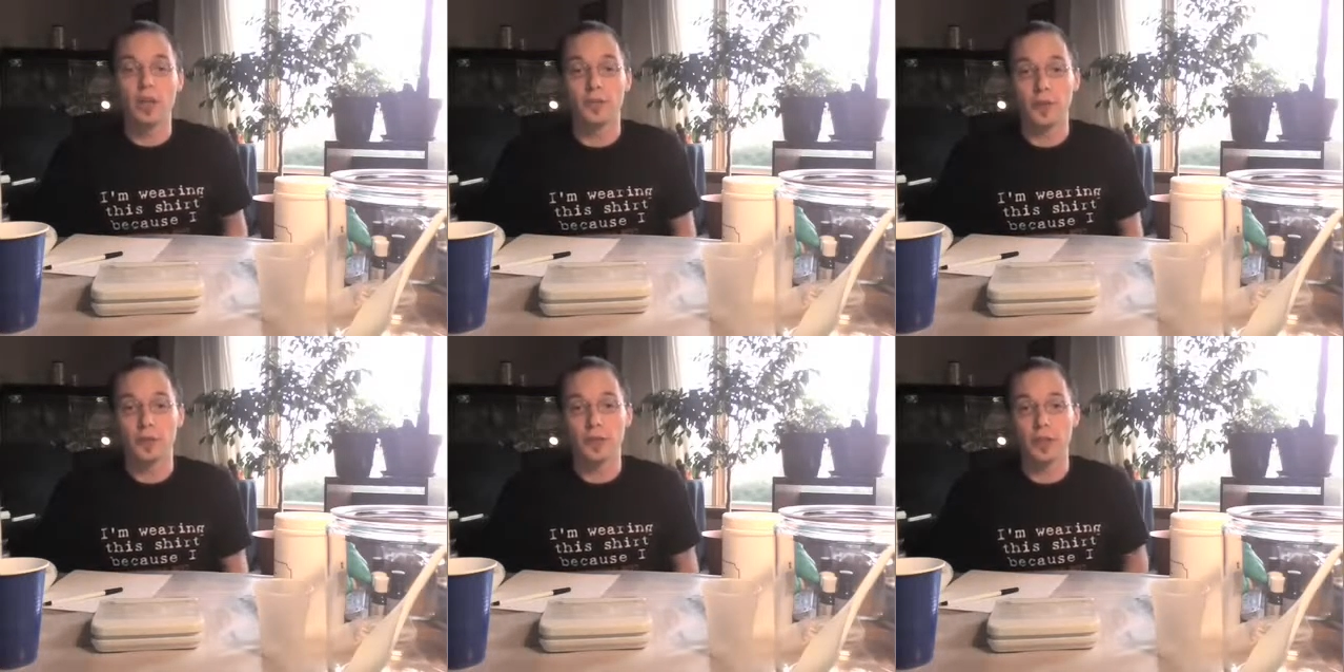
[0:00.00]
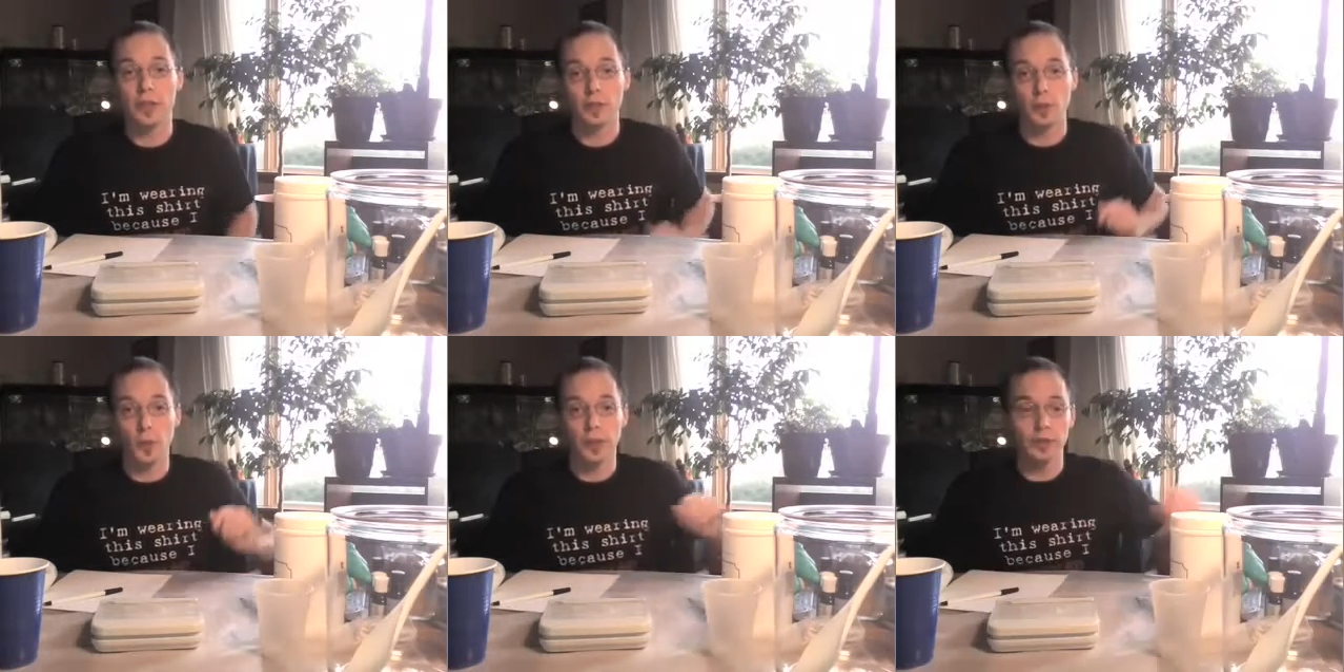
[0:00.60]
The first thing that
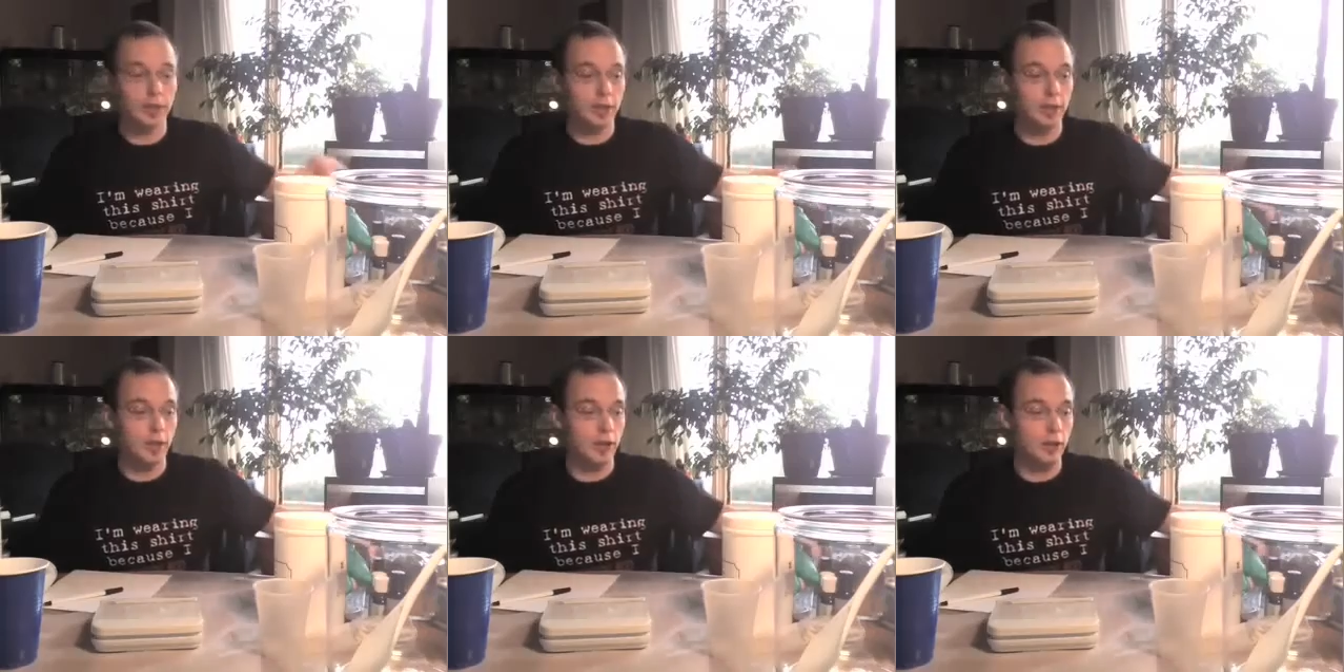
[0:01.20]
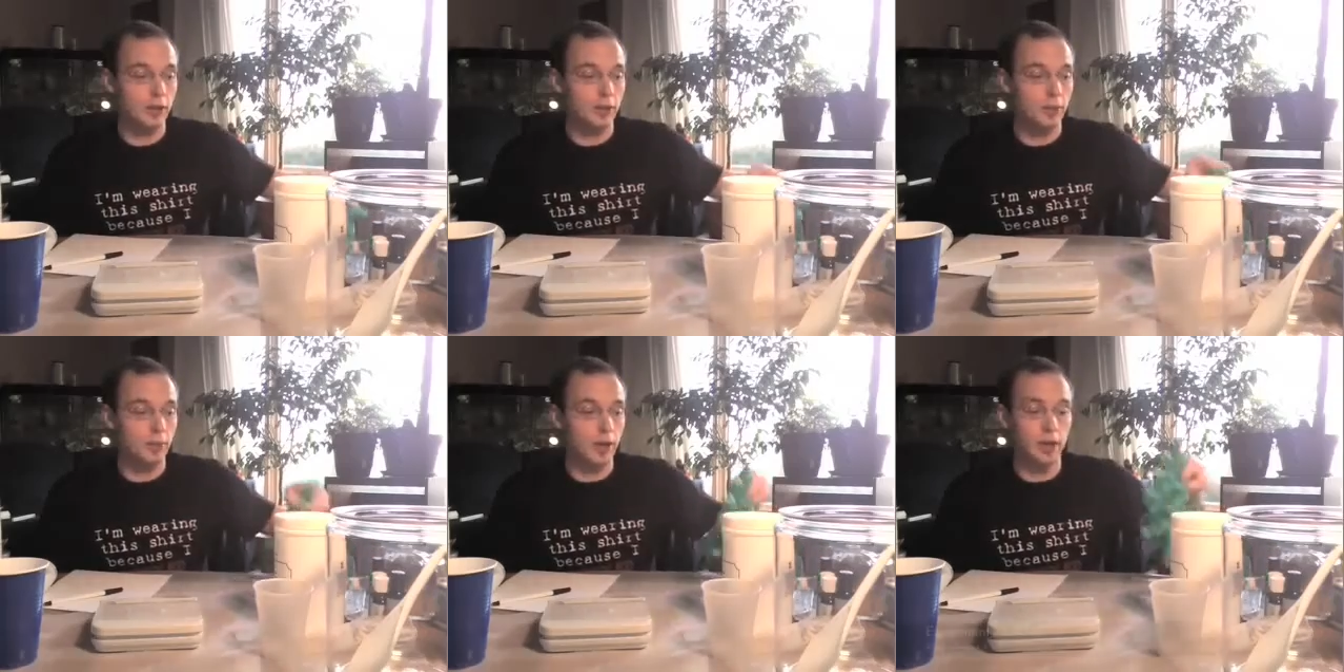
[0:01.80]
you will need are
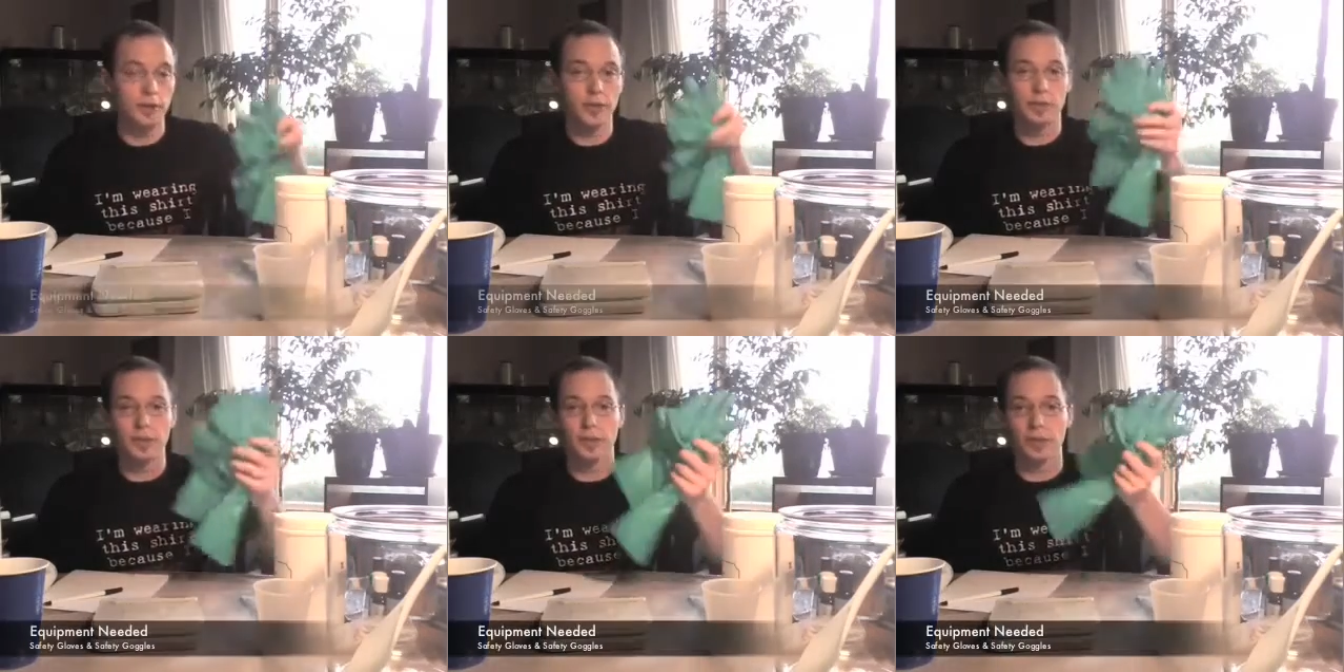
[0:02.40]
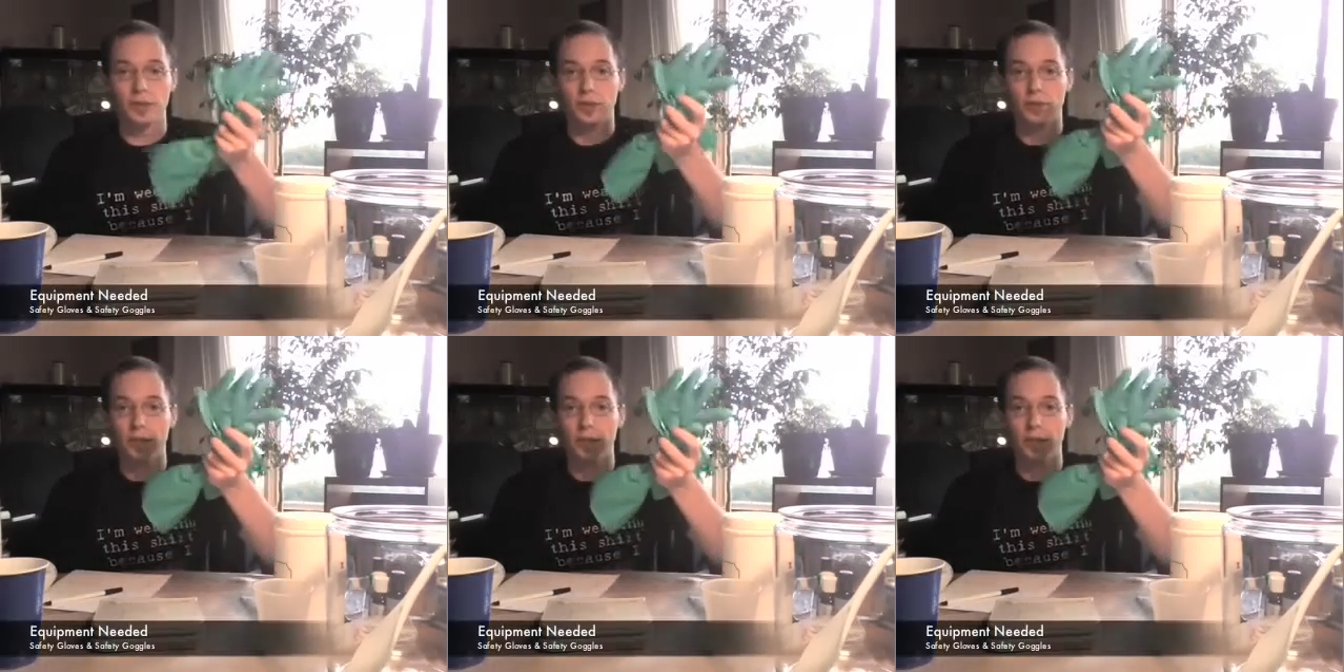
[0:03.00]
some safety features.